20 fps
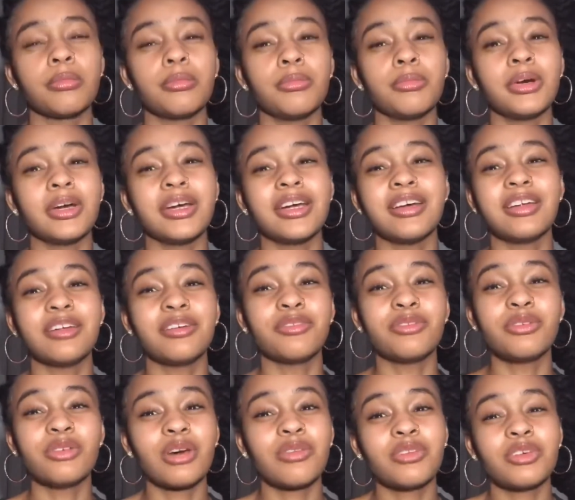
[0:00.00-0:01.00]
But if
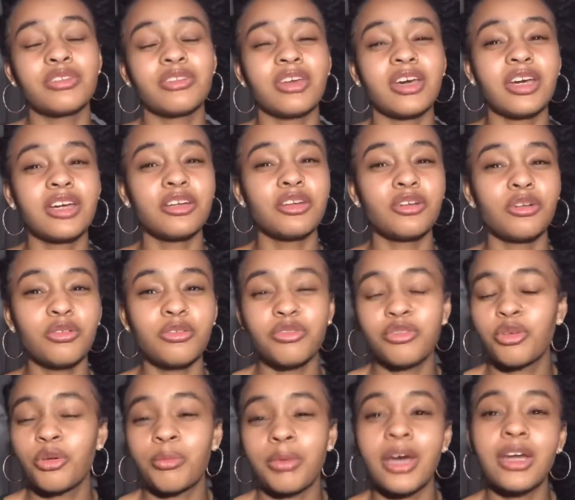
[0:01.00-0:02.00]
you have anxiety, don't
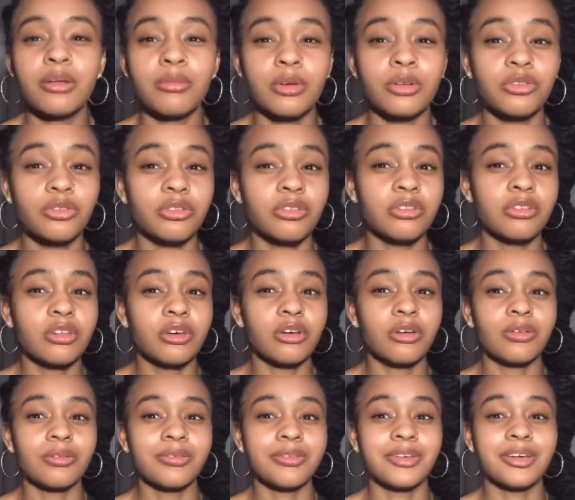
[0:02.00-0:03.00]
feel bad about
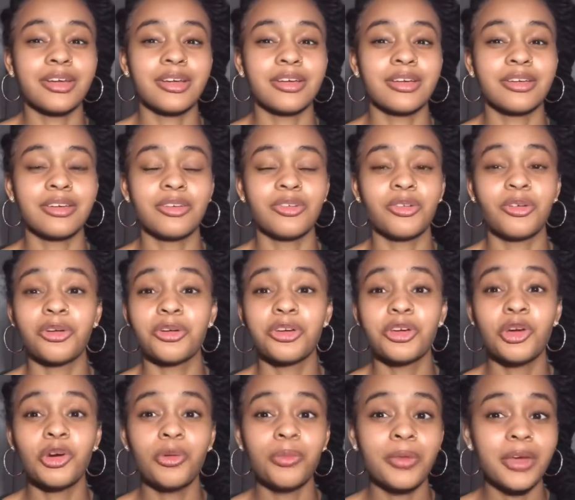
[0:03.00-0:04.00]
yourself. Like, you're
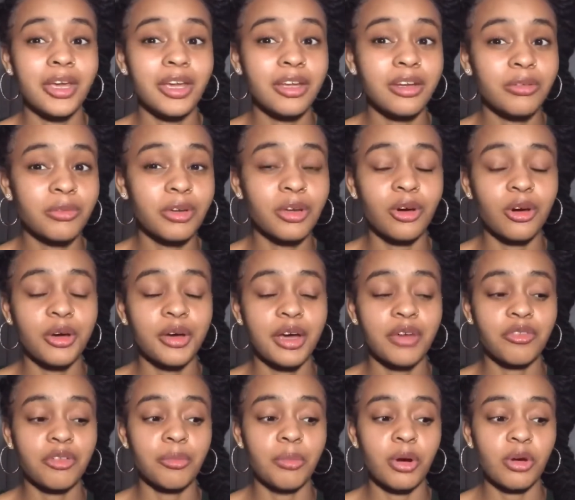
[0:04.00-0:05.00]
human. We all
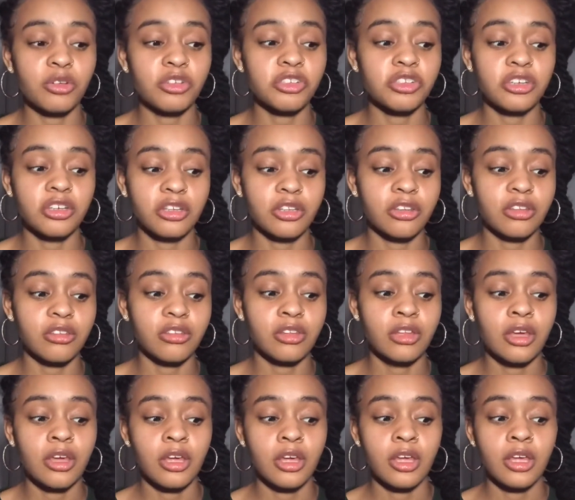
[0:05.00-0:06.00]
have emotions.
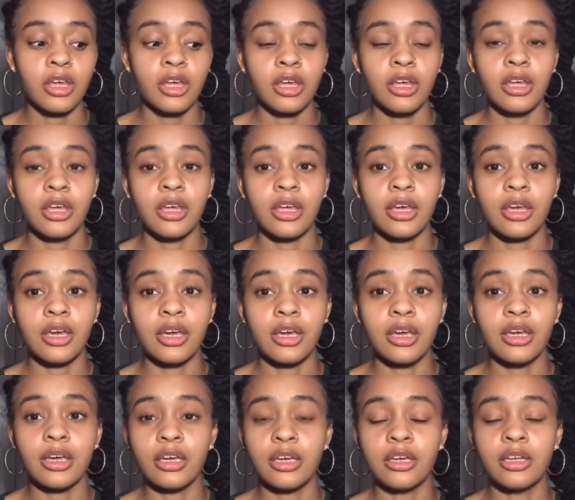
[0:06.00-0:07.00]

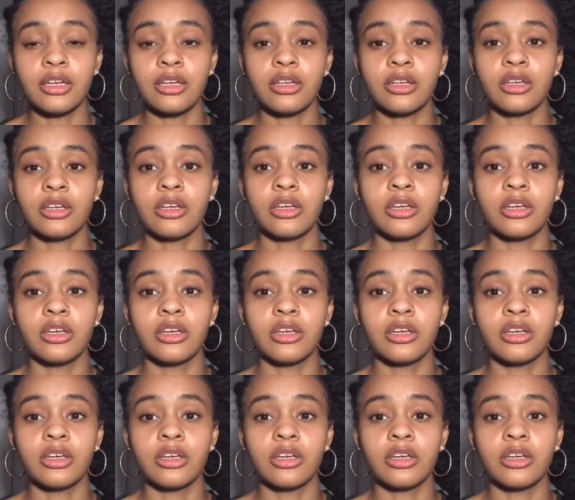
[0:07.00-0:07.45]
And